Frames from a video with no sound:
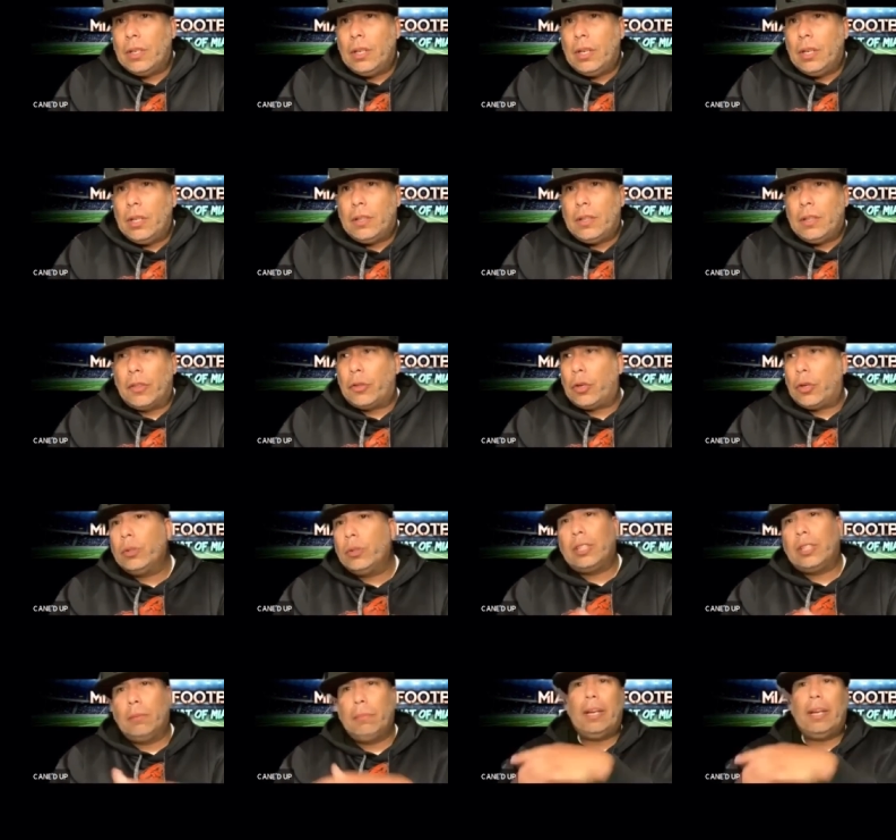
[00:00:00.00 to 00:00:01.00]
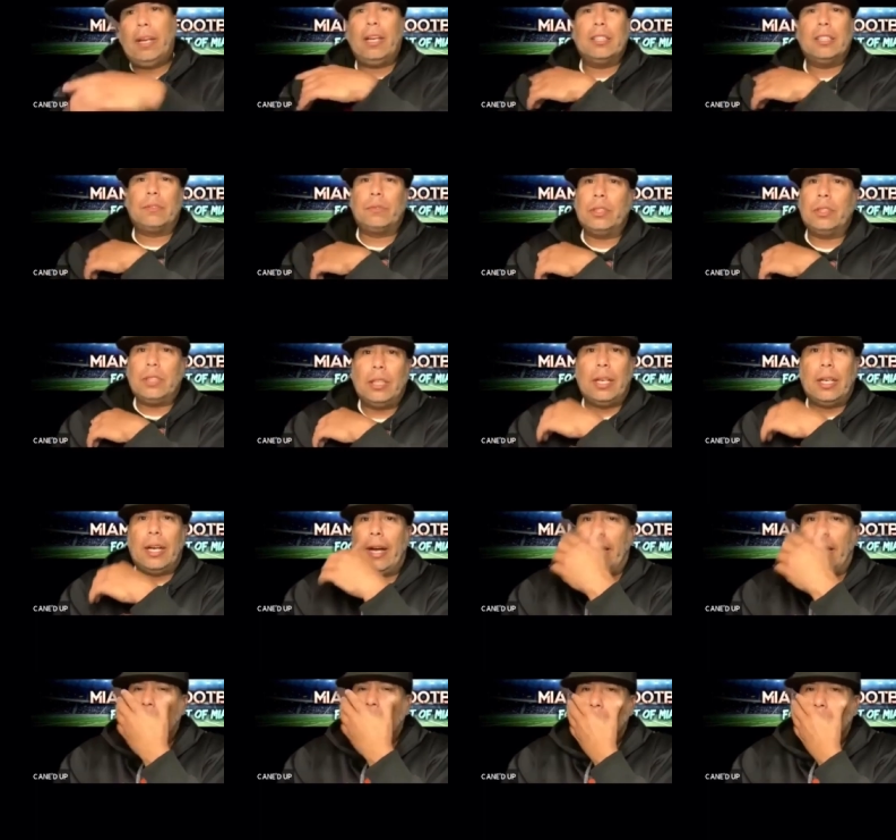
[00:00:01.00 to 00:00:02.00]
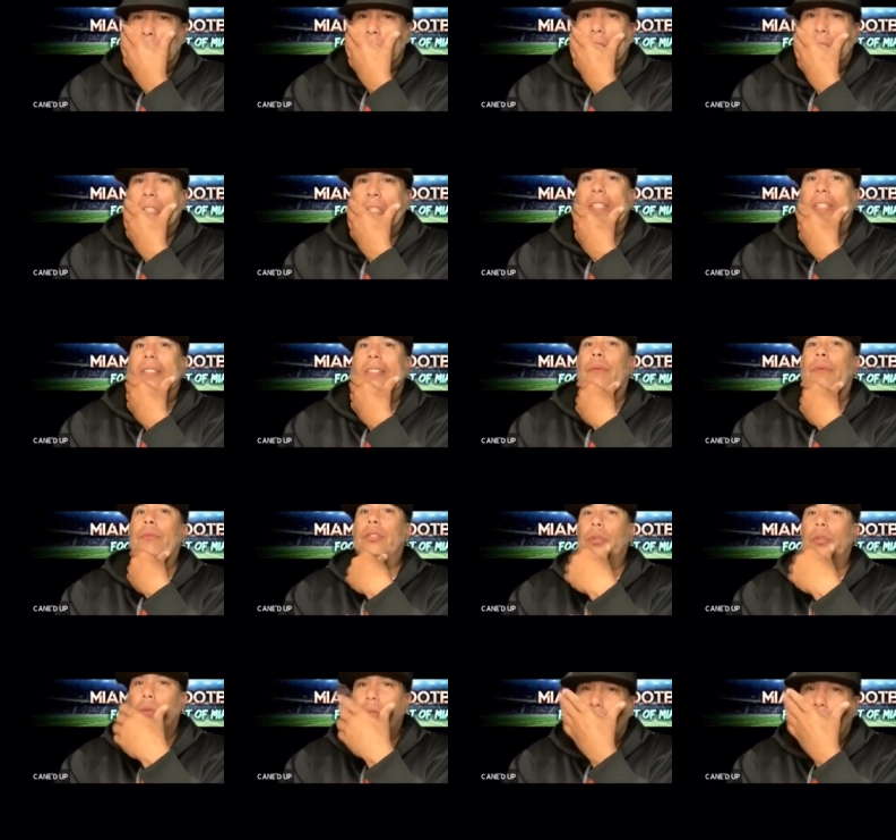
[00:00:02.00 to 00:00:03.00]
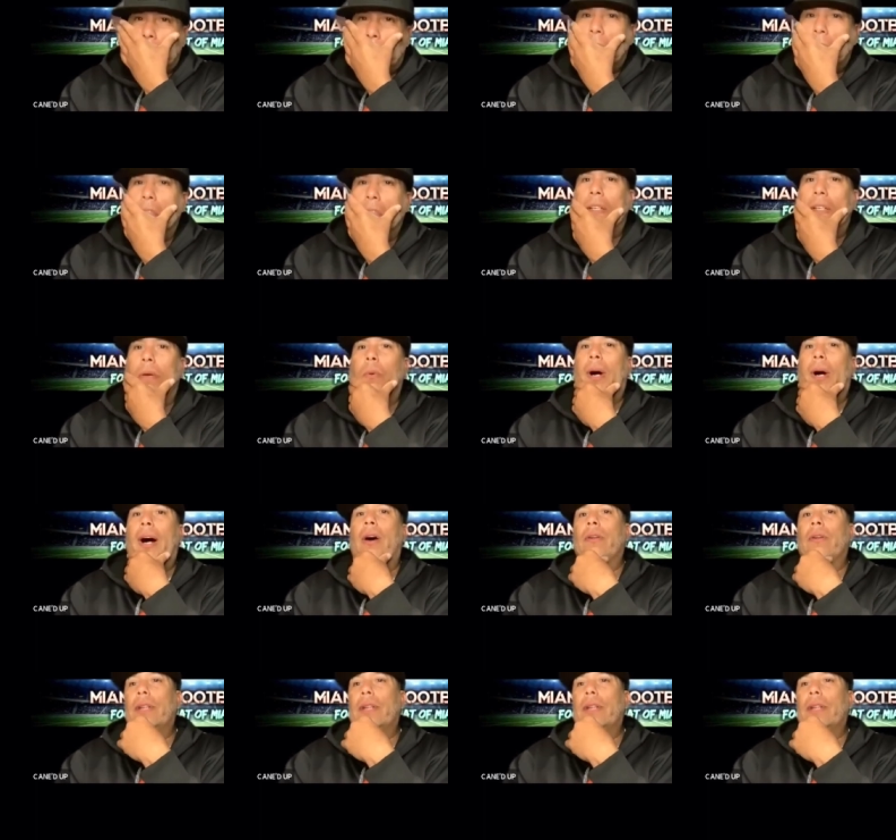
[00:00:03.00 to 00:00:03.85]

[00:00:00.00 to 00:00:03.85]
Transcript: The throws he made against Virginia, I just was like I was doing this. I was like, wow, that's